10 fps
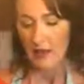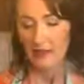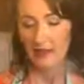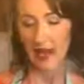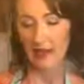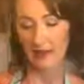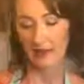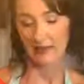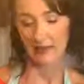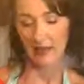
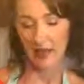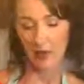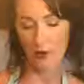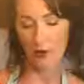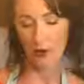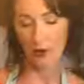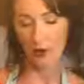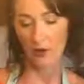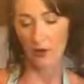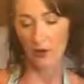garlic. Now,
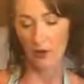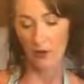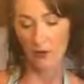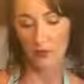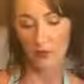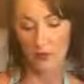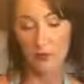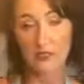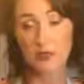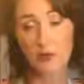the
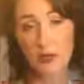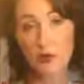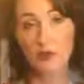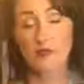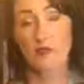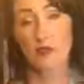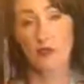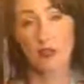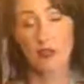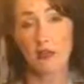recipe calls for
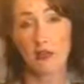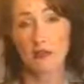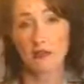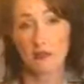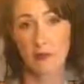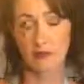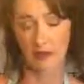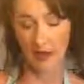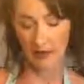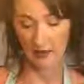three cloves of minced
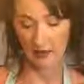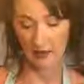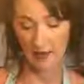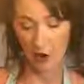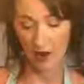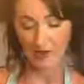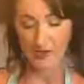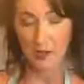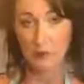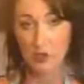garlic. Now, I
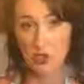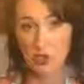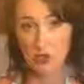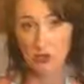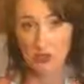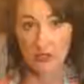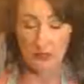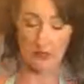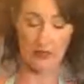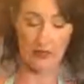
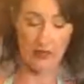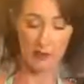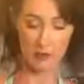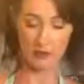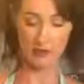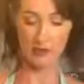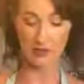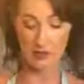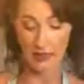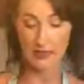substituted here because I
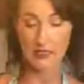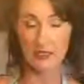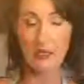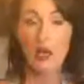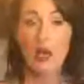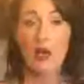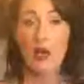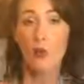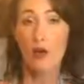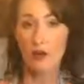was lazy.
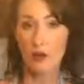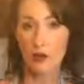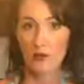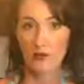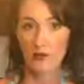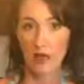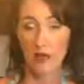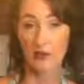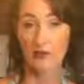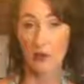One clove of
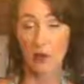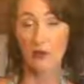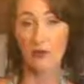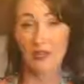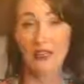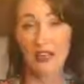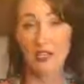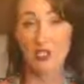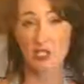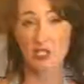garlic for one really
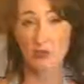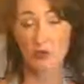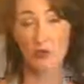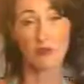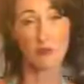large teaspoon of